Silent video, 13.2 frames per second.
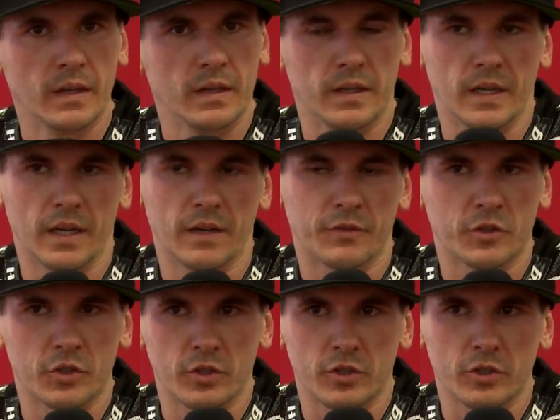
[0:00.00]
Yeah, for
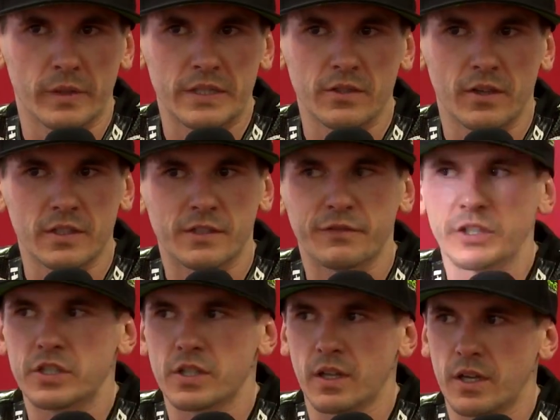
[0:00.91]
sure. It's always nice to
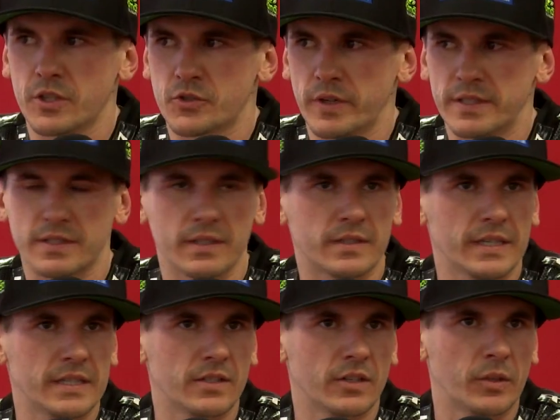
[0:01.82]
finish the last race of the
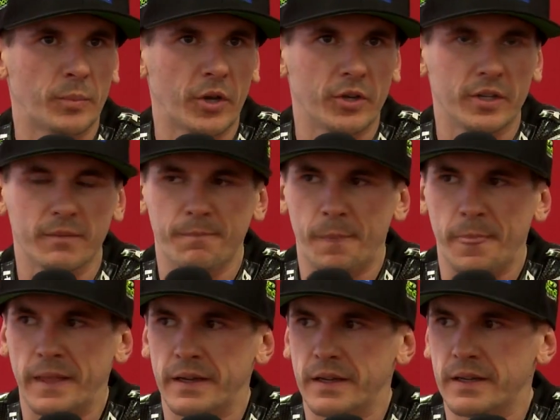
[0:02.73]
season on the
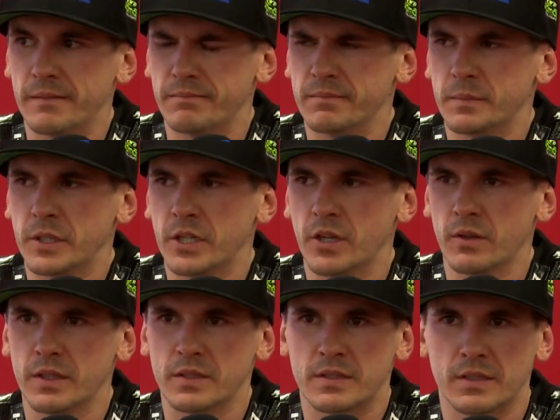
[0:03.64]
podium. You know,
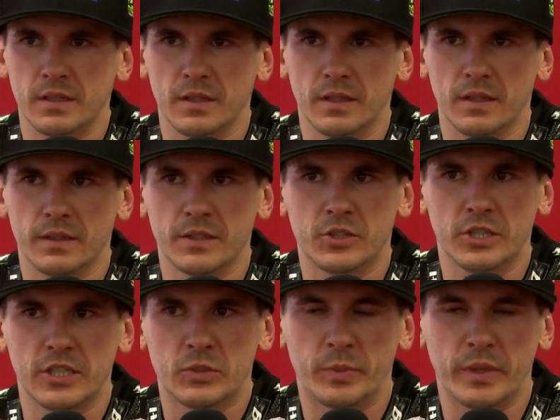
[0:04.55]
it's this
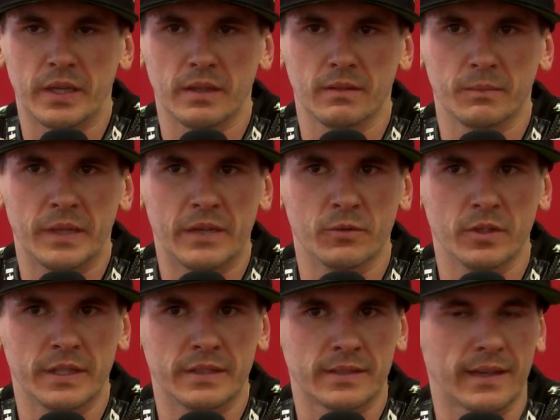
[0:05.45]
year's been
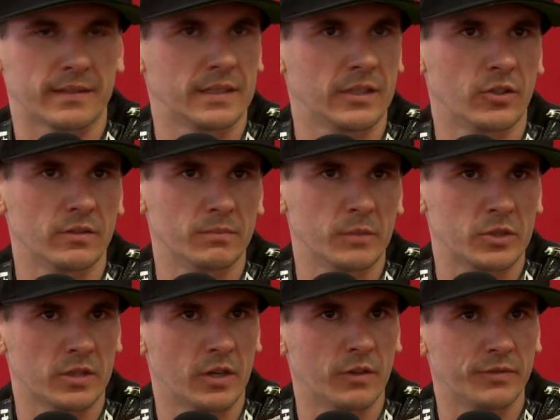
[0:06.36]
really taxing on
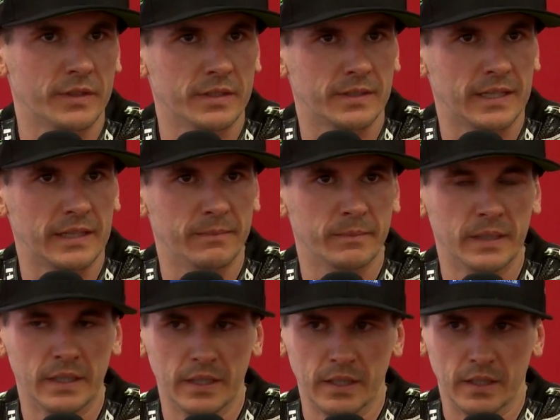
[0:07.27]
myself and the team.
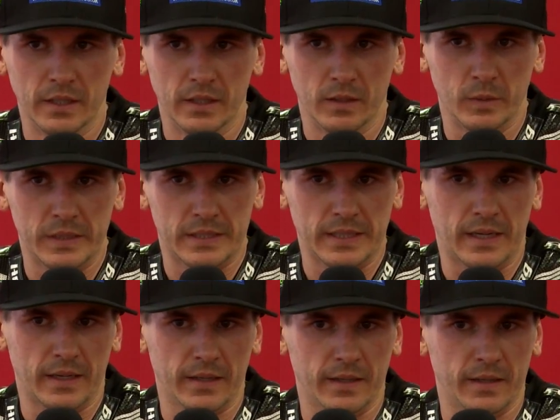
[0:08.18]
We
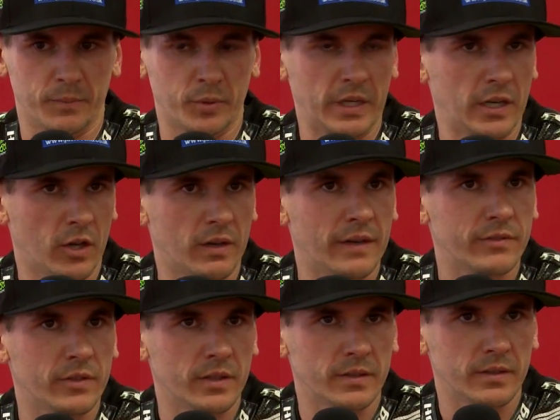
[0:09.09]
started at a pretty low
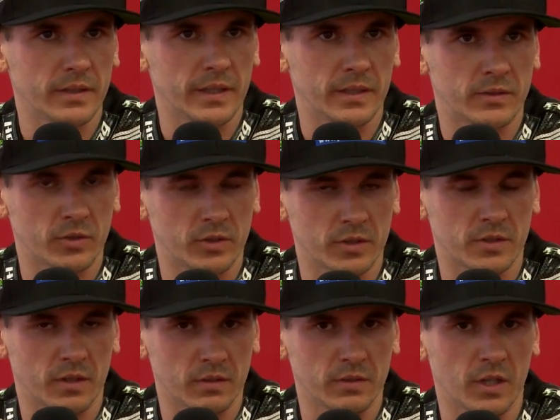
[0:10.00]
level, and it took us
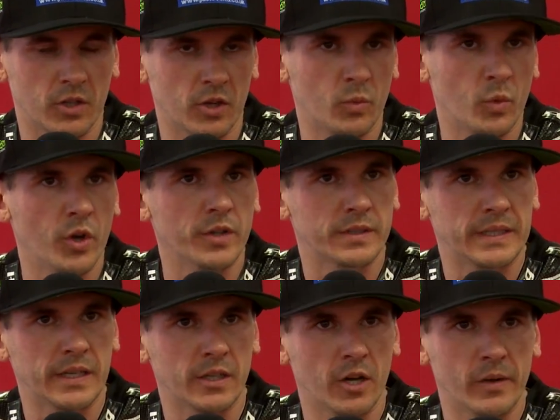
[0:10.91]
a lot of work to
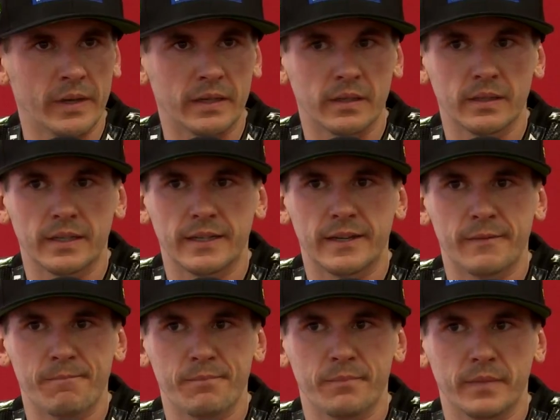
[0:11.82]
get going.
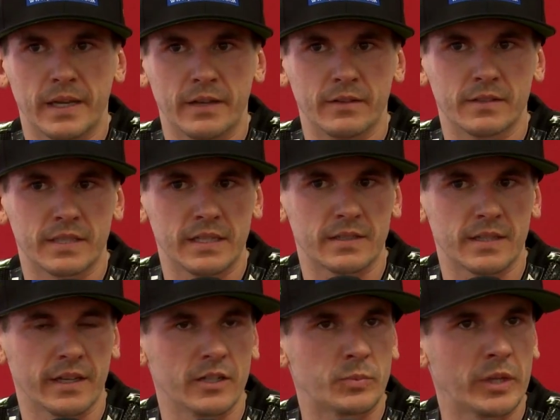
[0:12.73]
And since
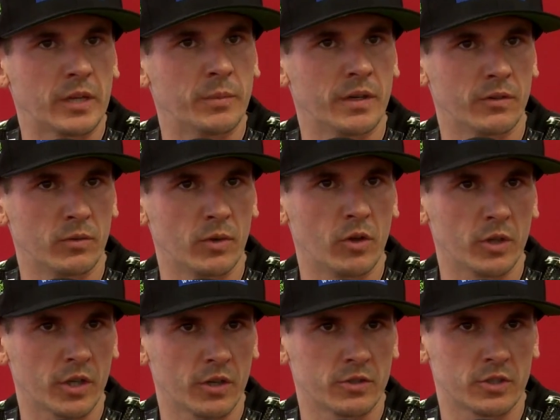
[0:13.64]
then, it's been a bit of a roller
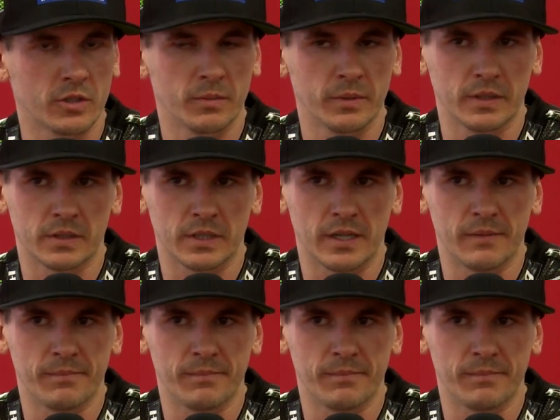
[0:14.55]
coaster. But